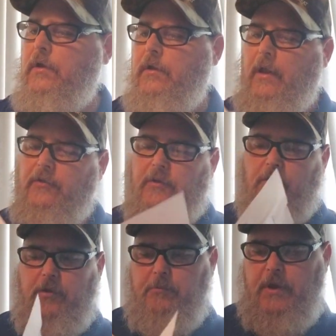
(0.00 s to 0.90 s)
Like I said, the
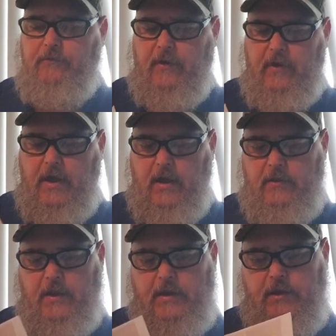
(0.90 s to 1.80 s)
only beef I
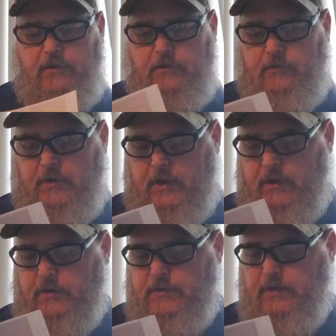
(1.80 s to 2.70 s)
got, they need
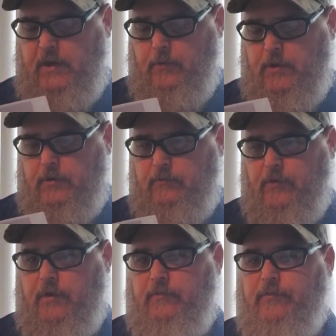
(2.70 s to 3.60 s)
to say
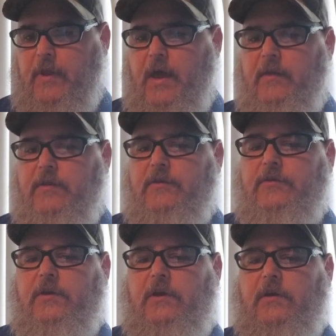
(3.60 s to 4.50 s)
what fly
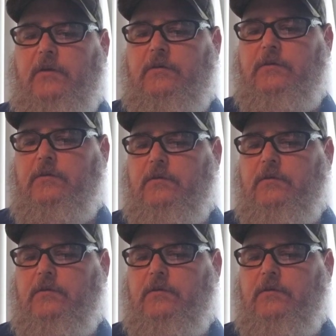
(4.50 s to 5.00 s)
this is,